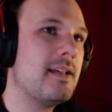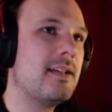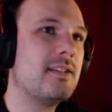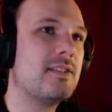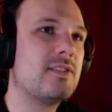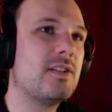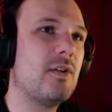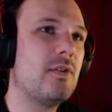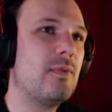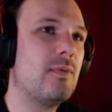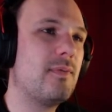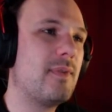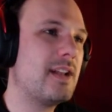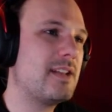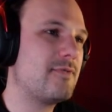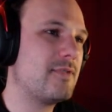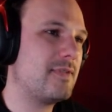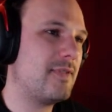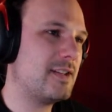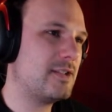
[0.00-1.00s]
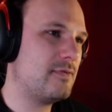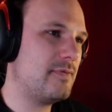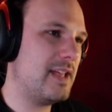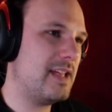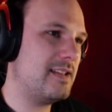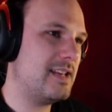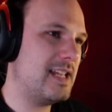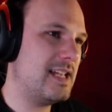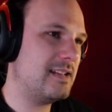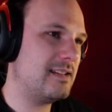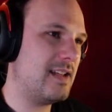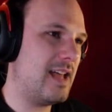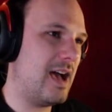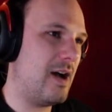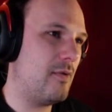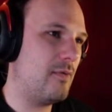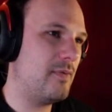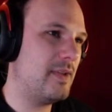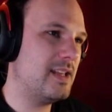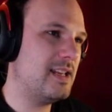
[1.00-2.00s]
So what do we need
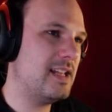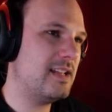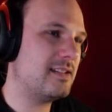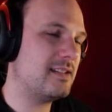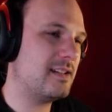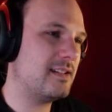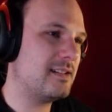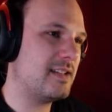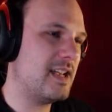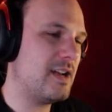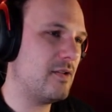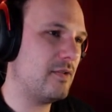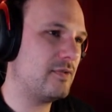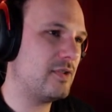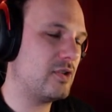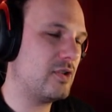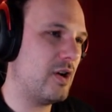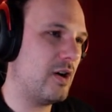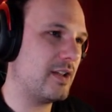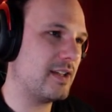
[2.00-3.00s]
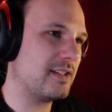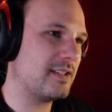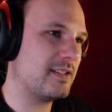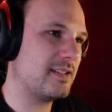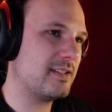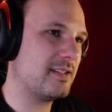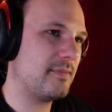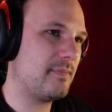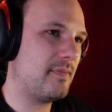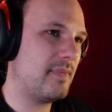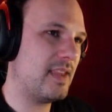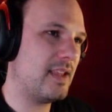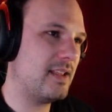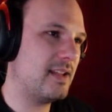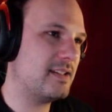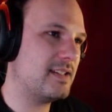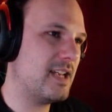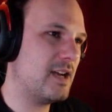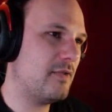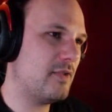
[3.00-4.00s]
now? We need the Tear of the Goddess. The
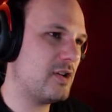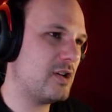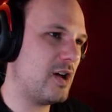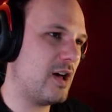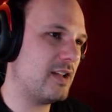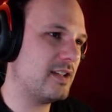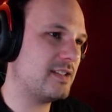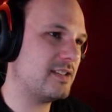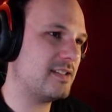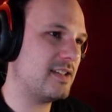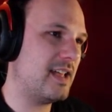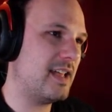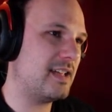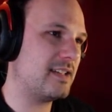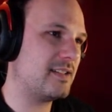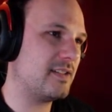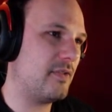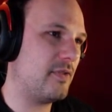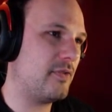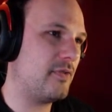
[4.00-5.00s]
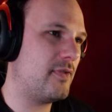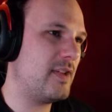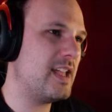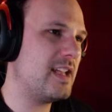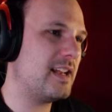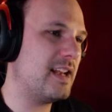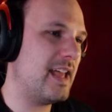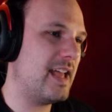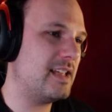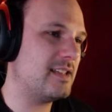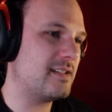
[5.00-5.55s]
Tear of the Goddess is 3 clay